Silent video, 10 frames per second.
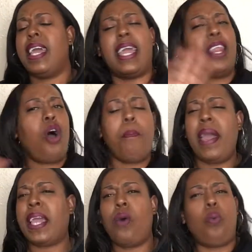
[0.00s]
it don't
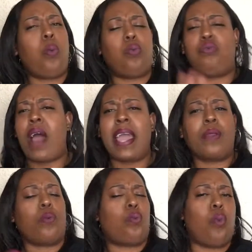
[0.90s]
make it right
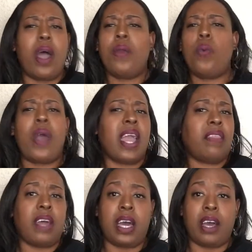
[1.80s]
one way or
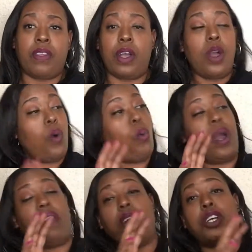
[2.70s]
the other
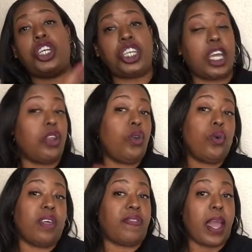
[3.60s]
whether she knew
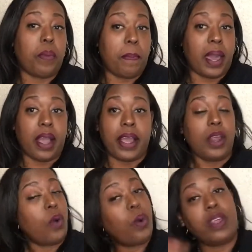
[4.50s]
that they were married
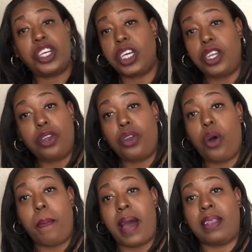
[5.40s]
whether she didn't
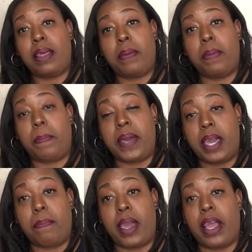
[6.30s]
know about them
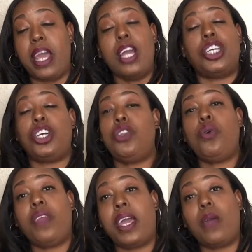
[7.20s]
being married she
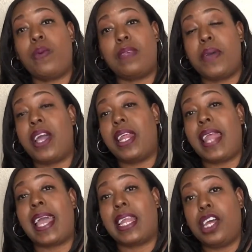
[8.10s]
knew that he was married and
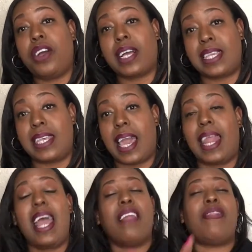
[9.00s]
like lyrica said